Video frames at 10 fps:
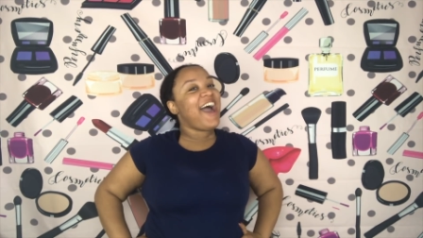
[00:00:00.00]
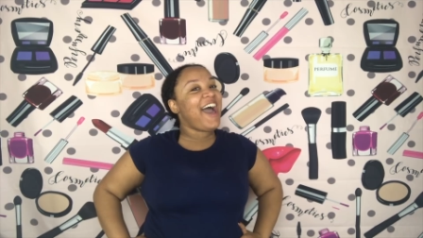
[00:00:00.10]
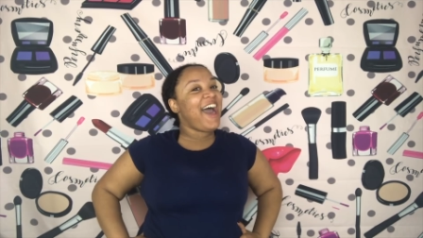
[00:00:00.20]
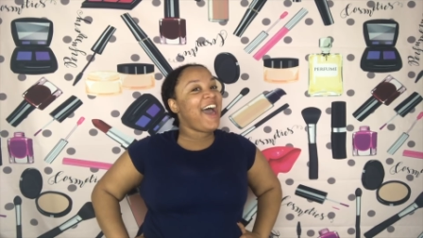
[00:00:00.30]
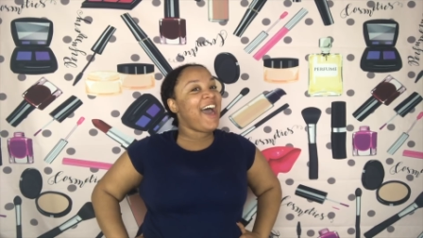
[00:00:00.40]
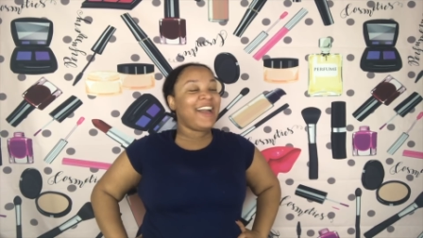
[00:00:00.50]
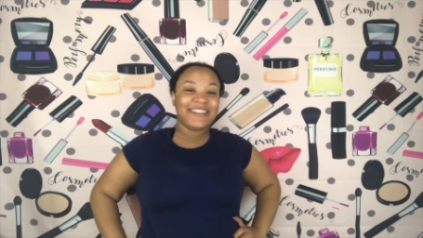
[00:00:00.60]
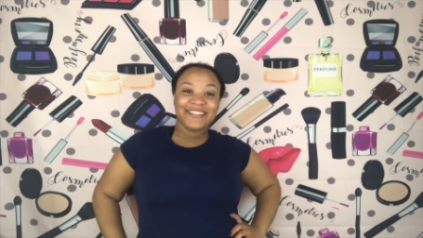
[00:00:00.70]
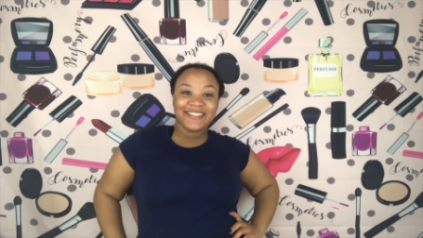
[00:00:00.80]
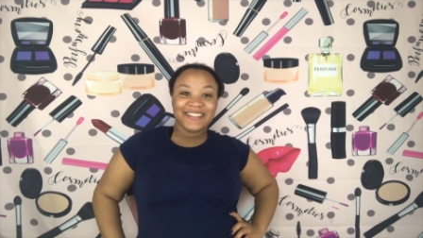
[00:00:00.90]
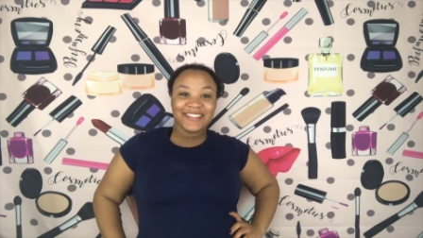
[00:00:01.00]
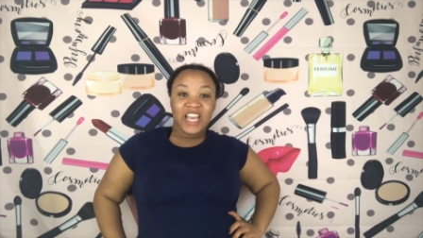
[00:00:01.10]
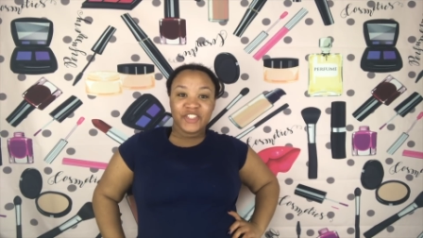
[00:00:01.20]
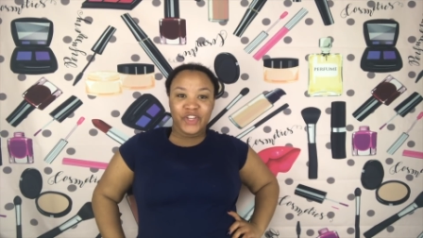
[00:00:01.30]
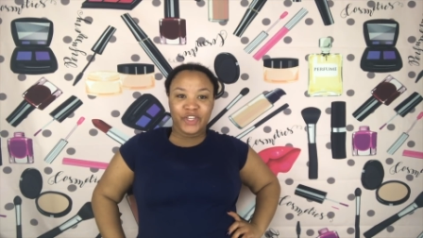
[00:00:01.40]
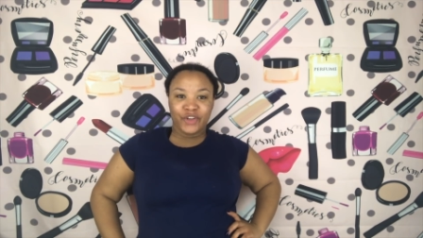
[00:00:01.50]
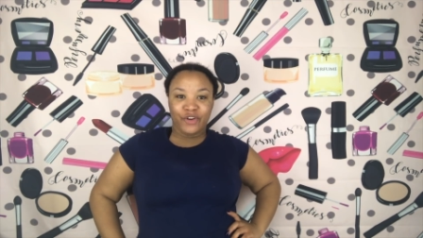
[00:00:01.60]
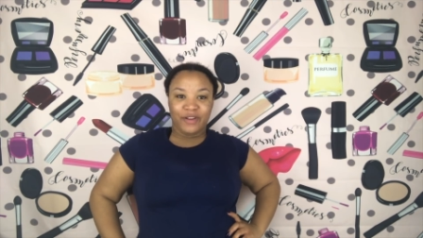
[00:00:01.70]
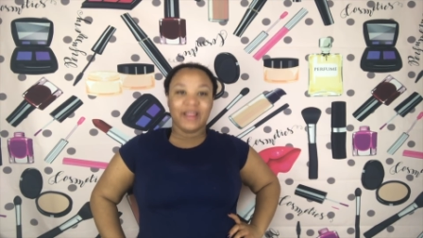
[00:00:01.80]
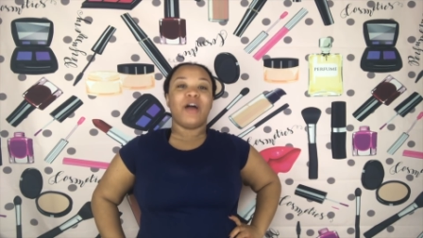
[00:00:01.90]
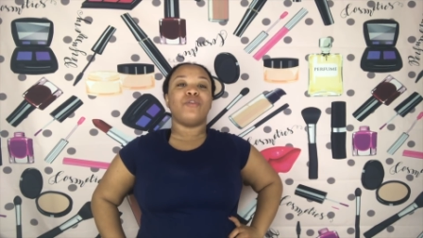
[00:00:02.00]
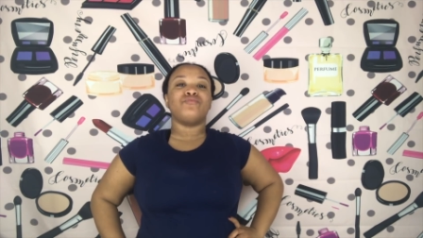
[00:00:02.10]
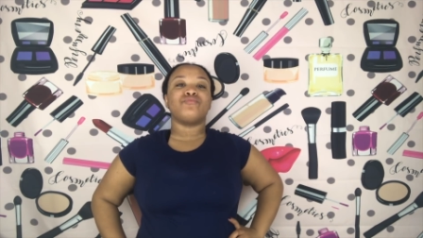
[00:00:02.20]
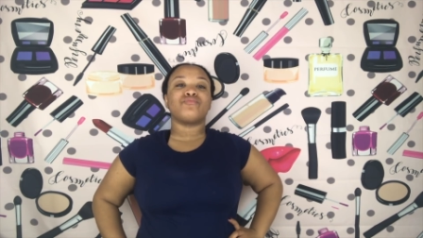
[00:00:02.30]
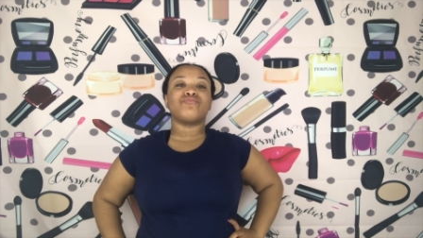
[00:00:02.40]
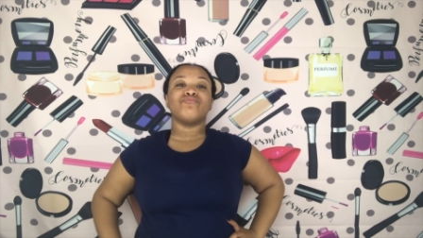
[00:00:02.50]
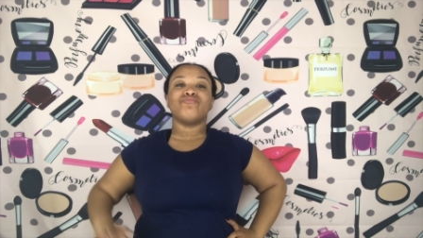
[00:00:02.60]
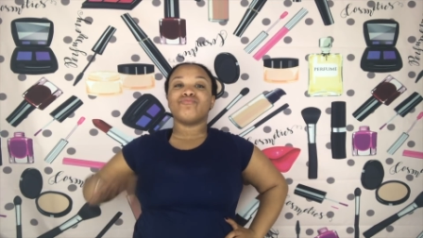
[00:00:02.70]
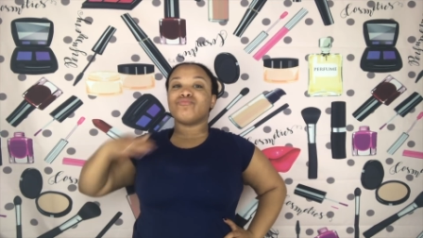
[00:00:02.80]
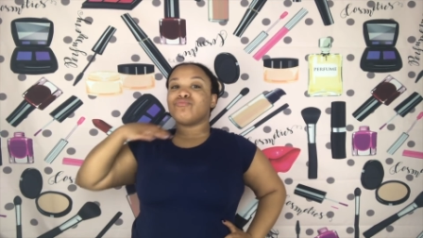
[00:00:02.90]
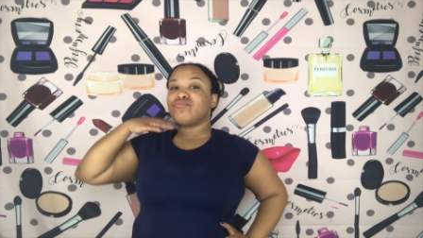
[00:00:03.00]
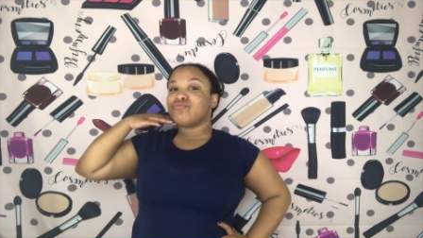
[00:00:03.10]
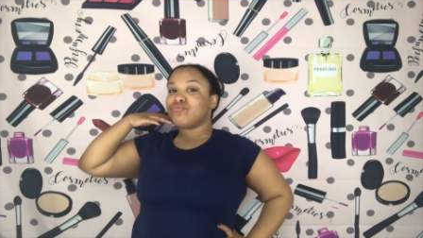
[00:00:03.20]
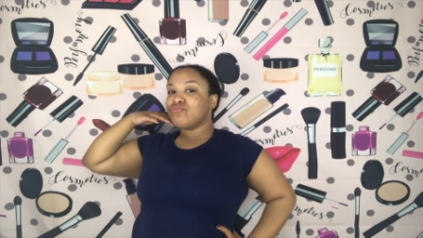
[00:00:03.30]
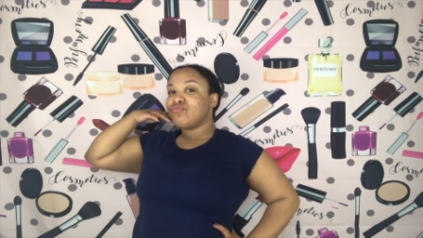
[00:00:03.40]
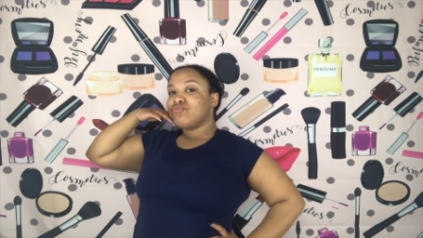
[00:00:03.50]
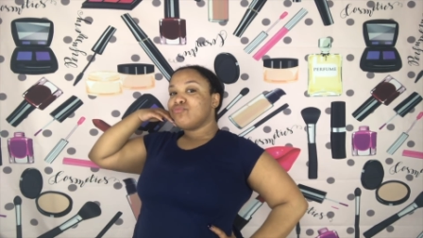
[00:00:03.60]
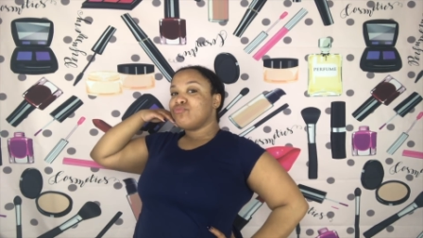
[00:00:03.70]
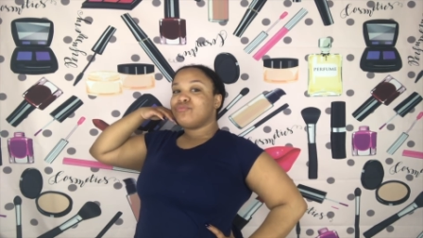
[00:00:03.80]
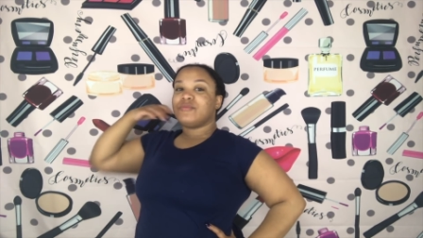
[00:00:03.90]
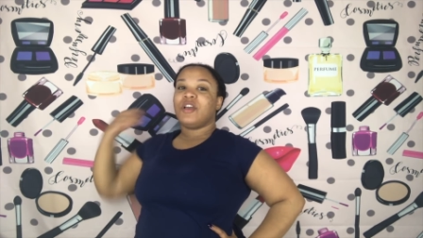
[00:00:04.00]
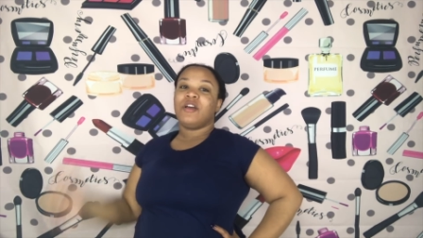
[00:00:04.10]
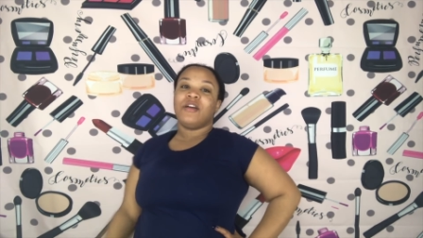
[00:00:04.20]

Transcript: Ah! Check your girl out. Mm, mm, mm.